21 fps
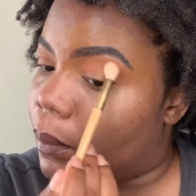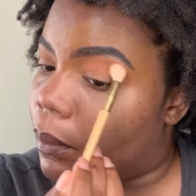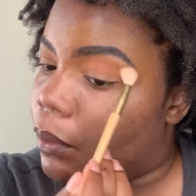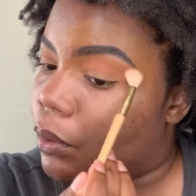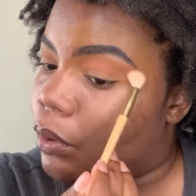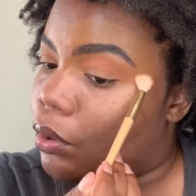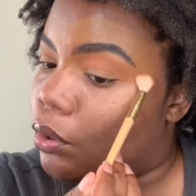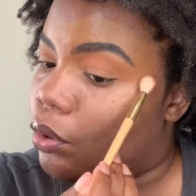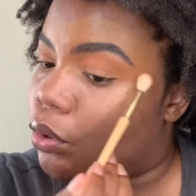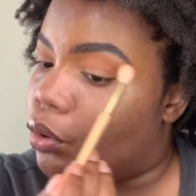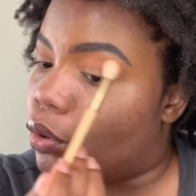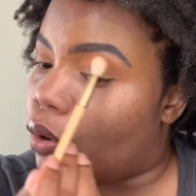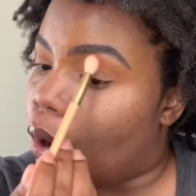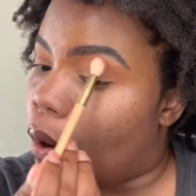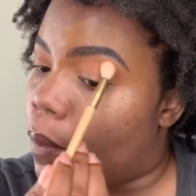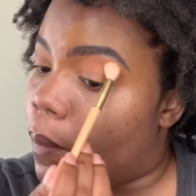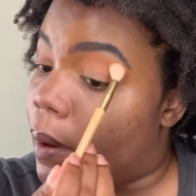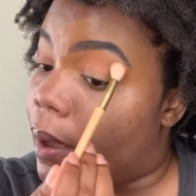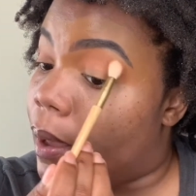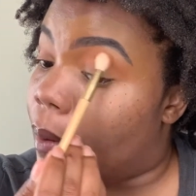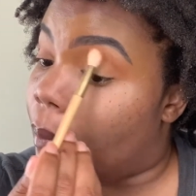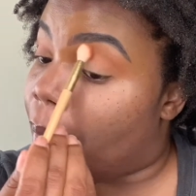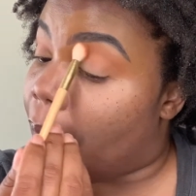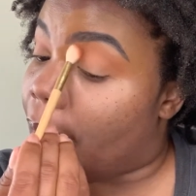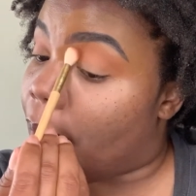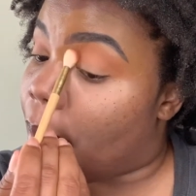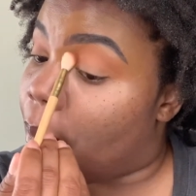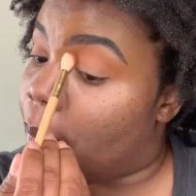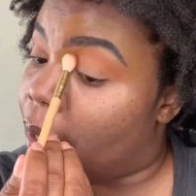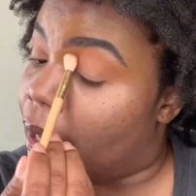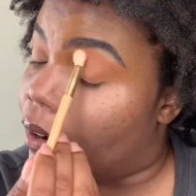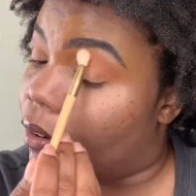you grow up
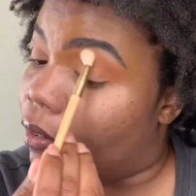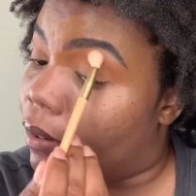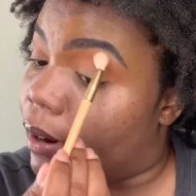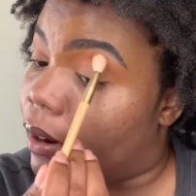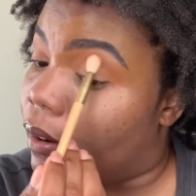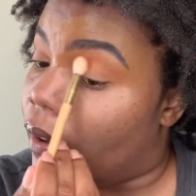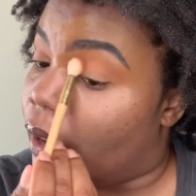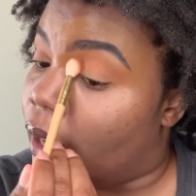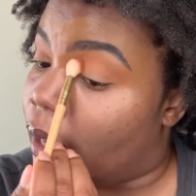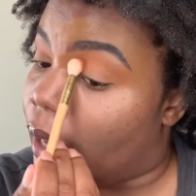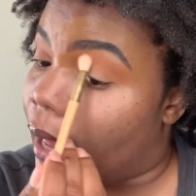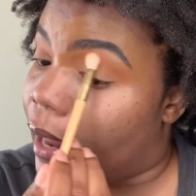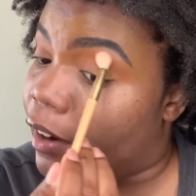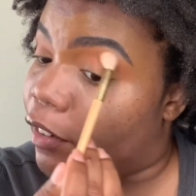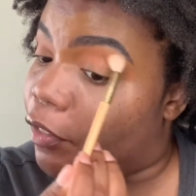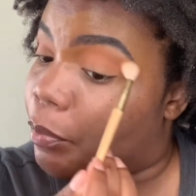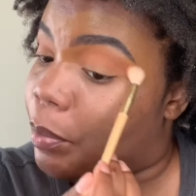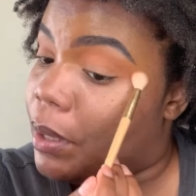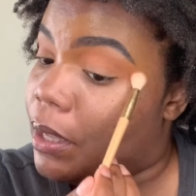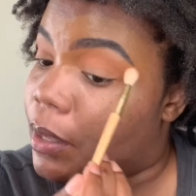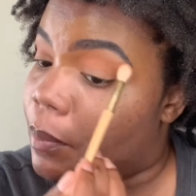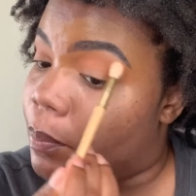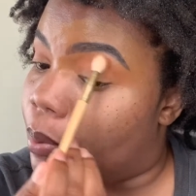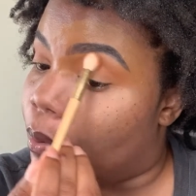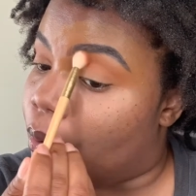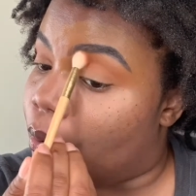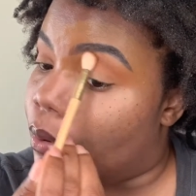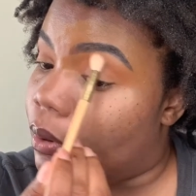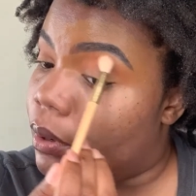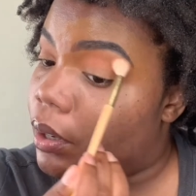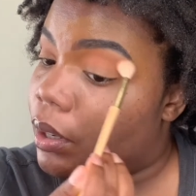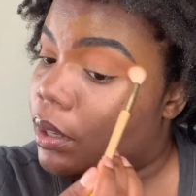being around a lot of
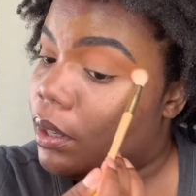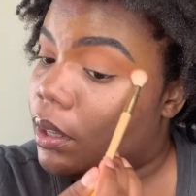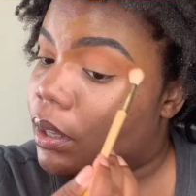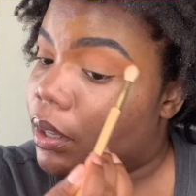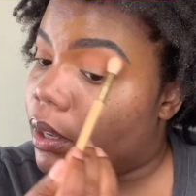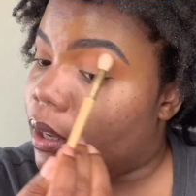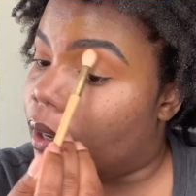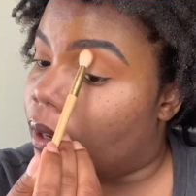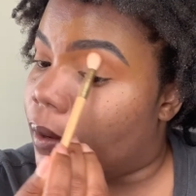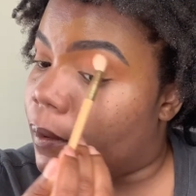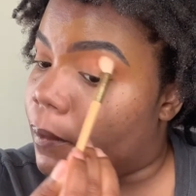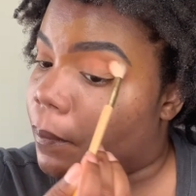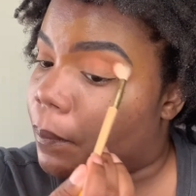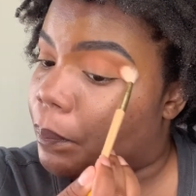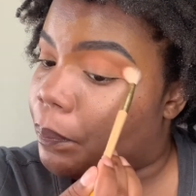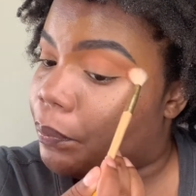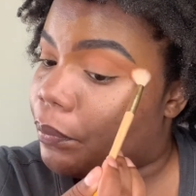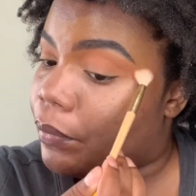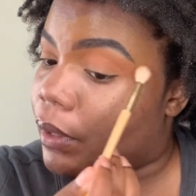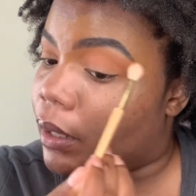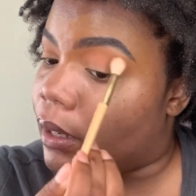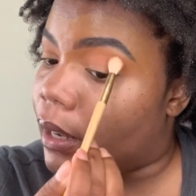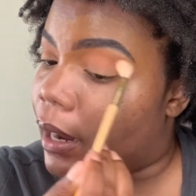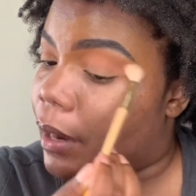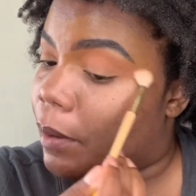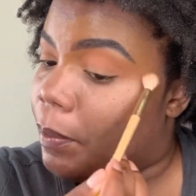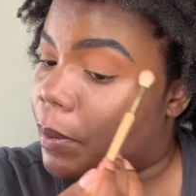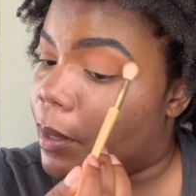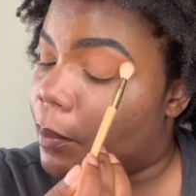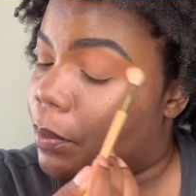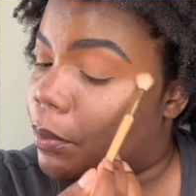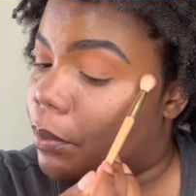people a lot of
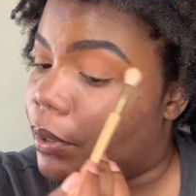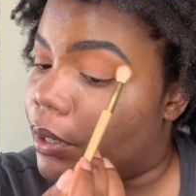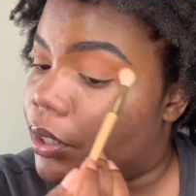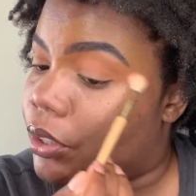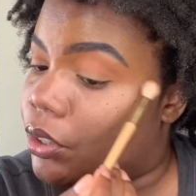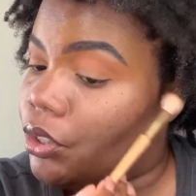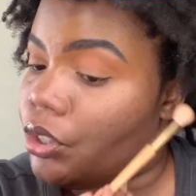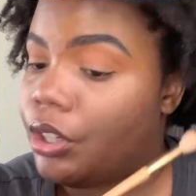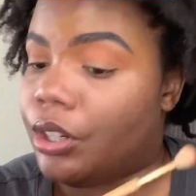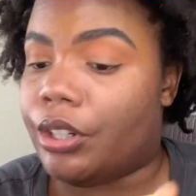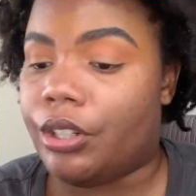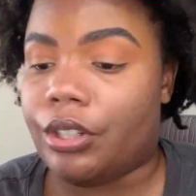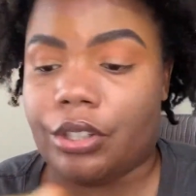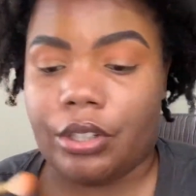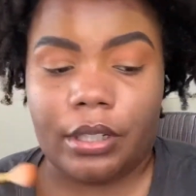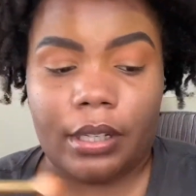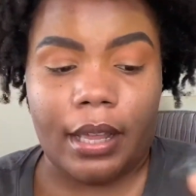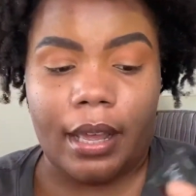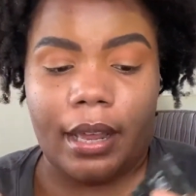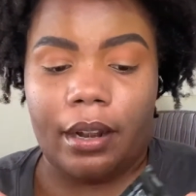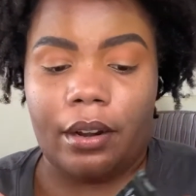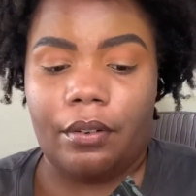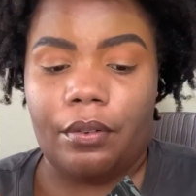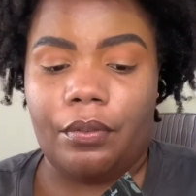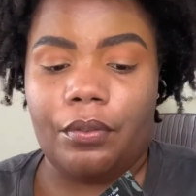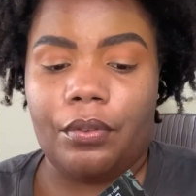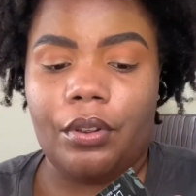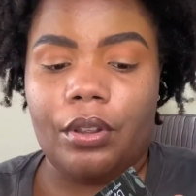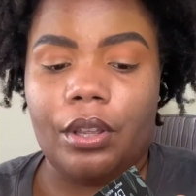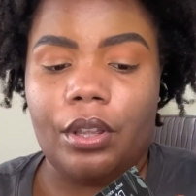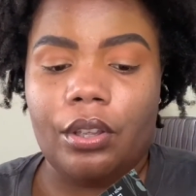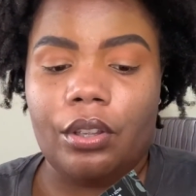people in church, a lot of,
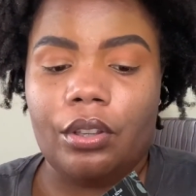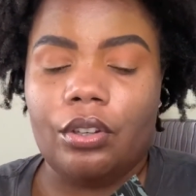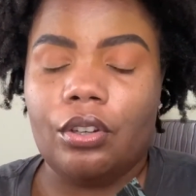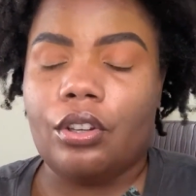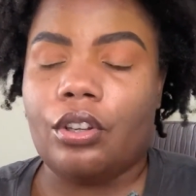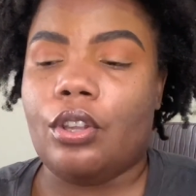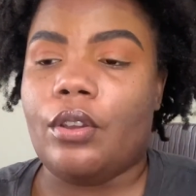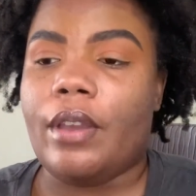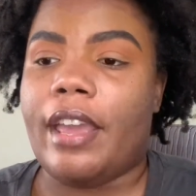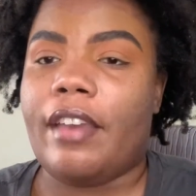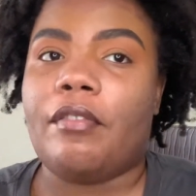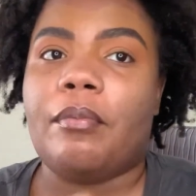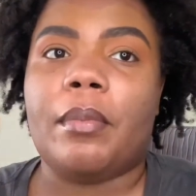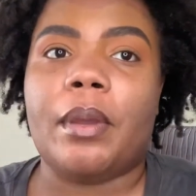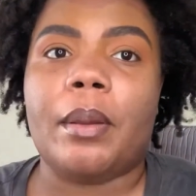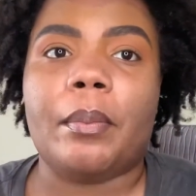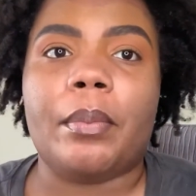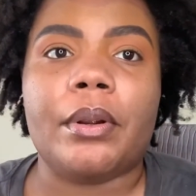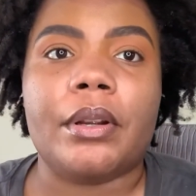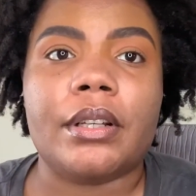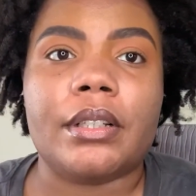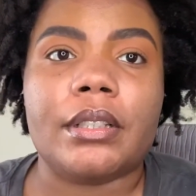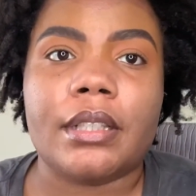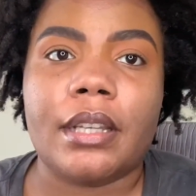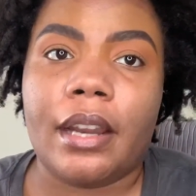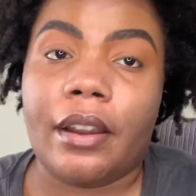you have members and